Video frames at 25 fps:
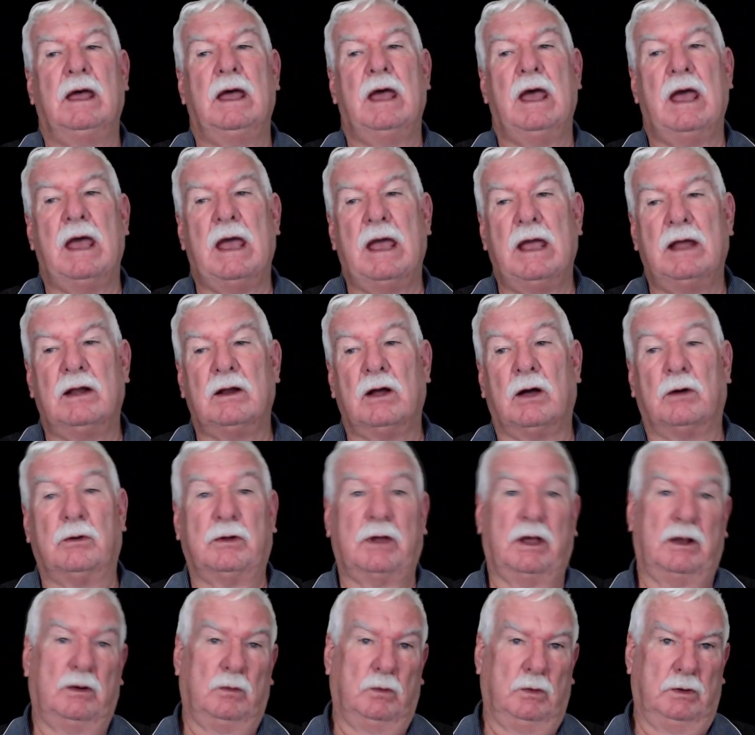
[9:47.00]
and I'll
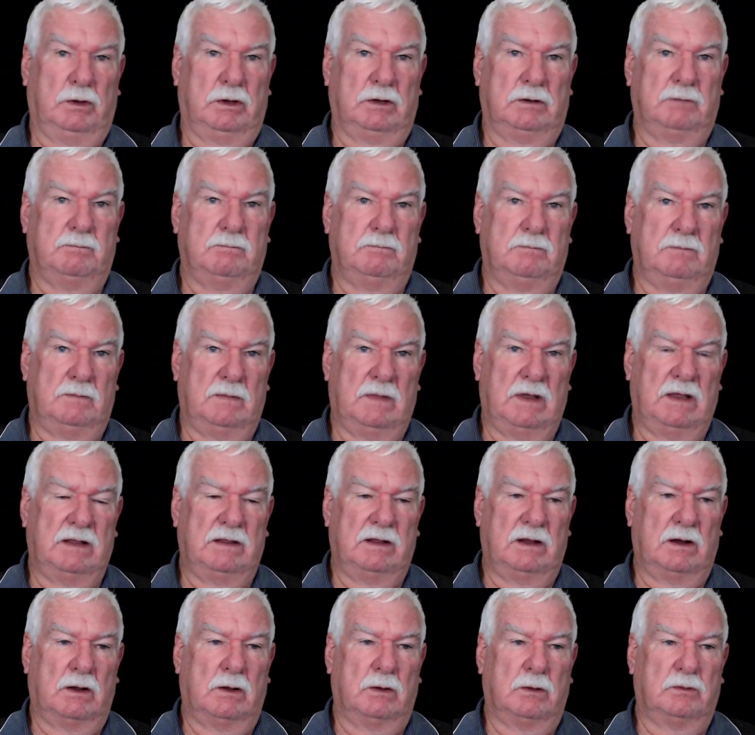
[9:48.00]
go to work. And
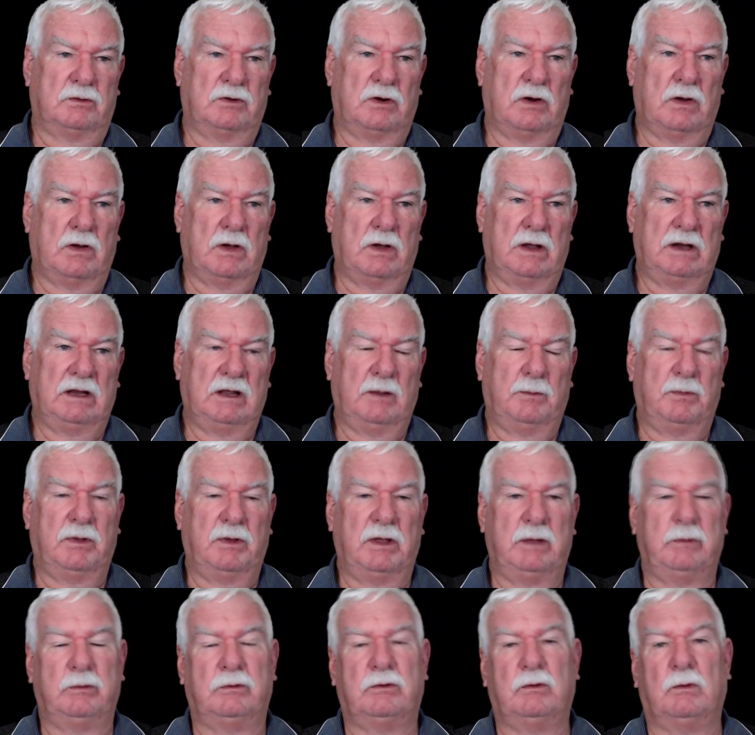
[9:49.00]
then I'll try and get
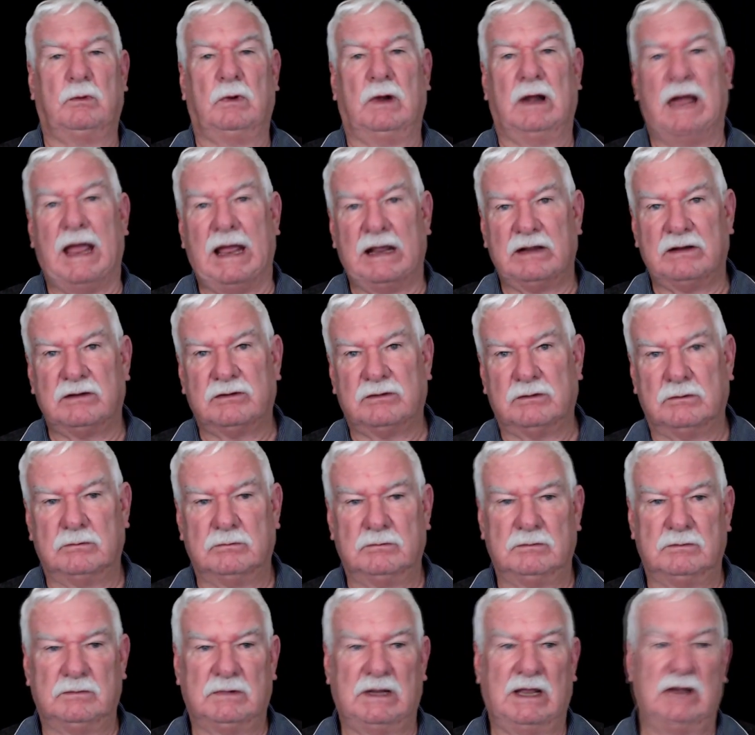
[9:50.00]
people to relax
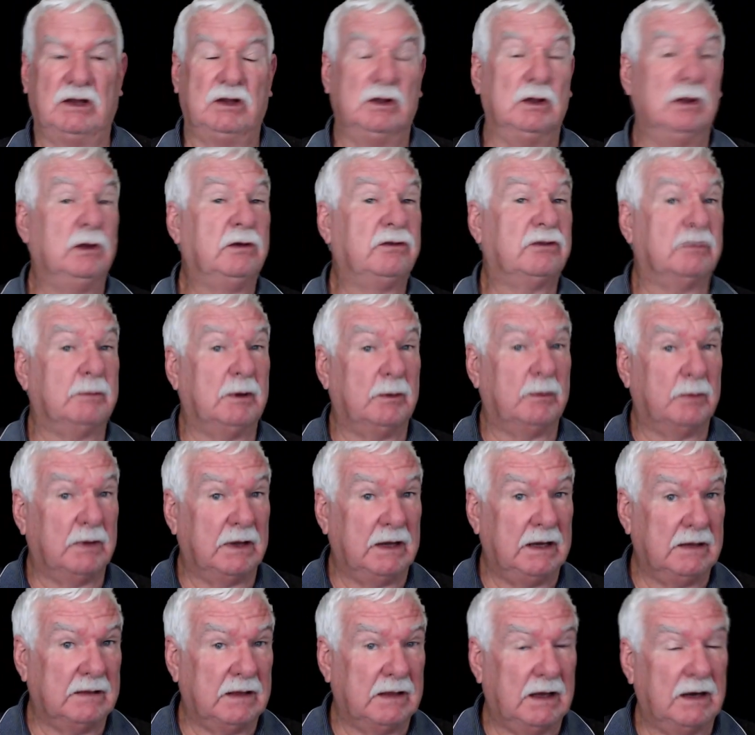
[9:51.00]
and get used to me
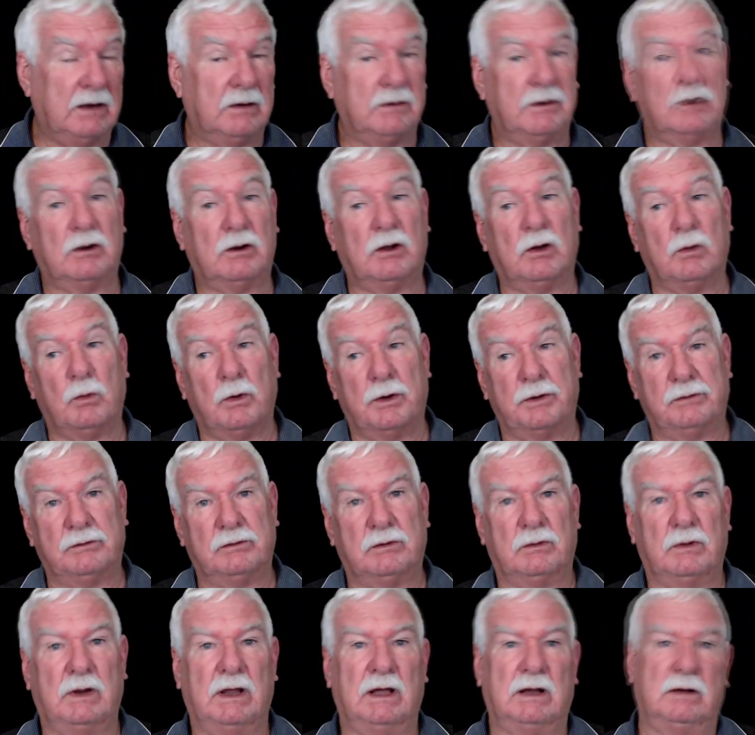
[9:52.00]
being there, and then I'll wander
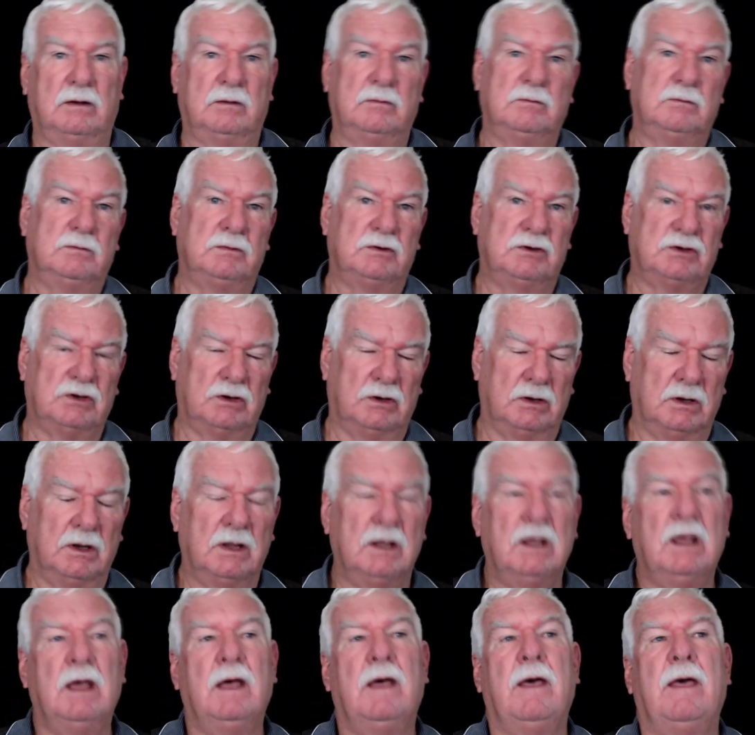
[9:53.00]
around and shoot.
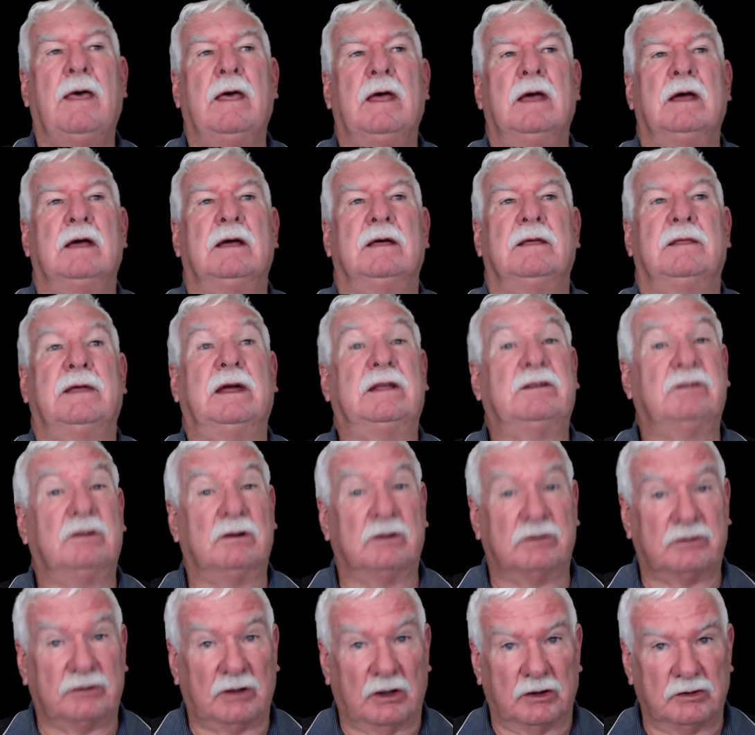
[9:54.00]
That's in
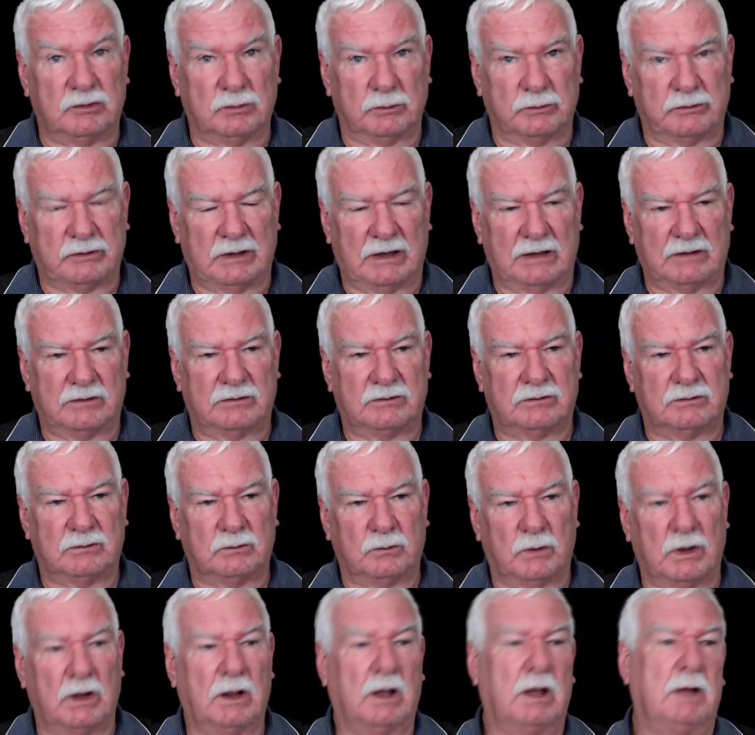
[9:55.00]
a social sense.
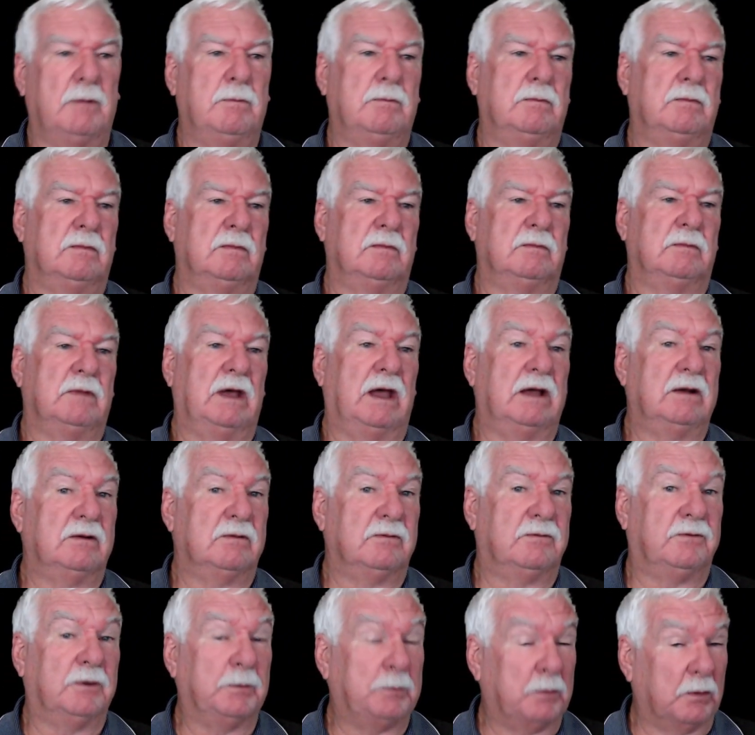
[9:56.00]
When I'm
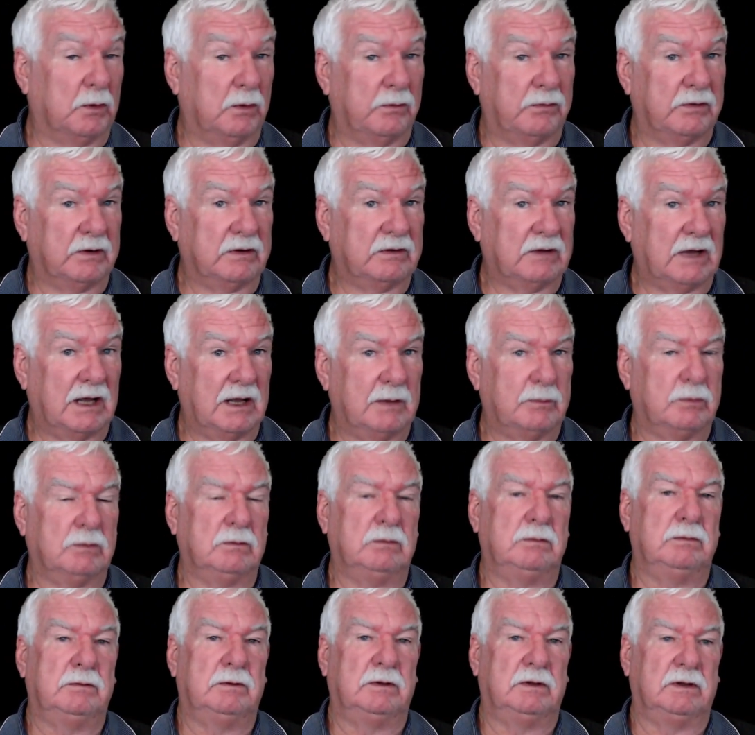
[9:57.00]
at football, for
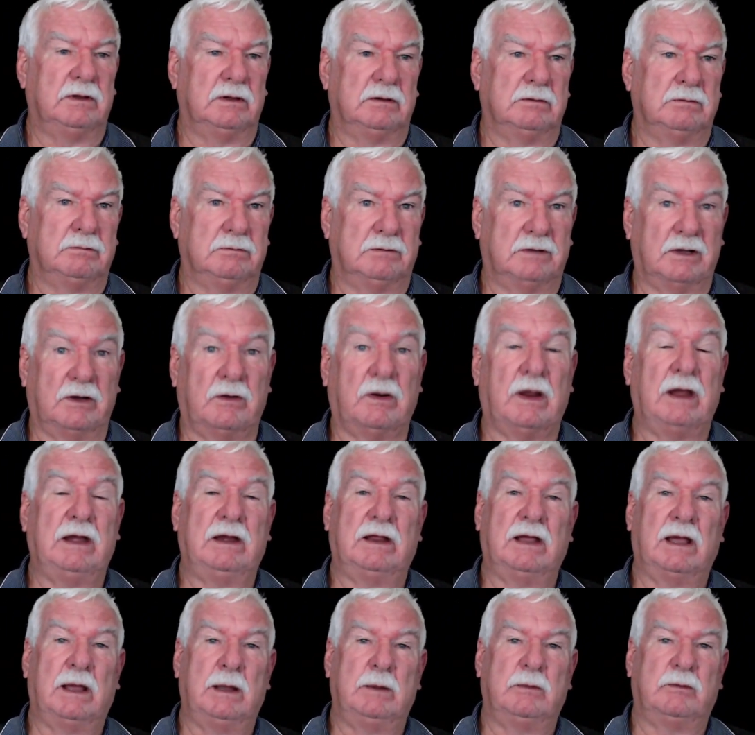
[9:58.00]
example, and the great
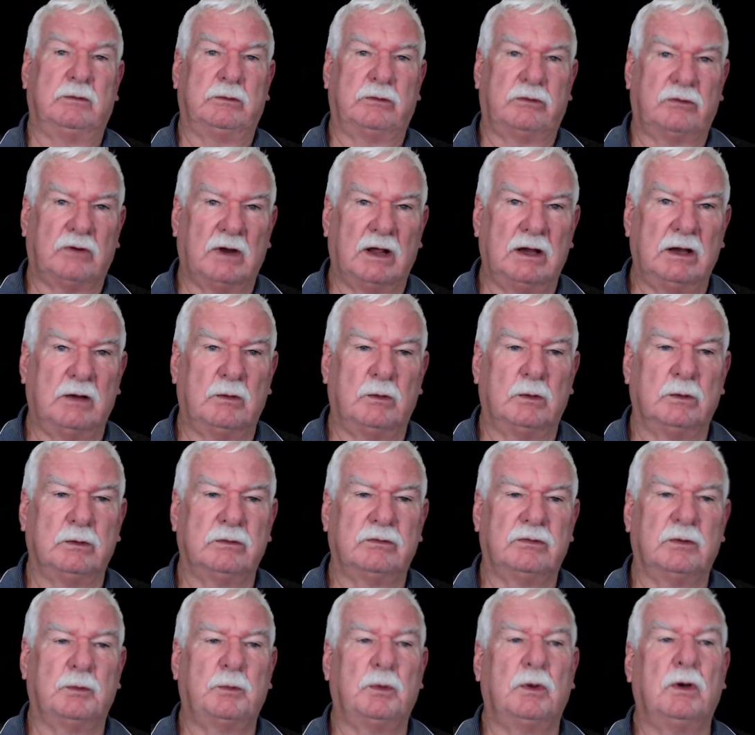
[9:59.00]
game of Australian rules
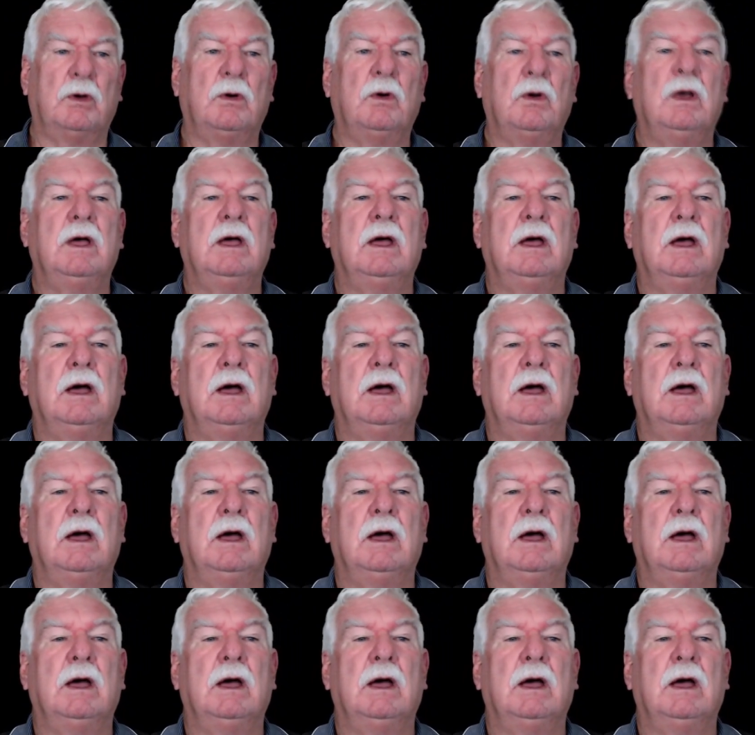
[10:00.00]
football,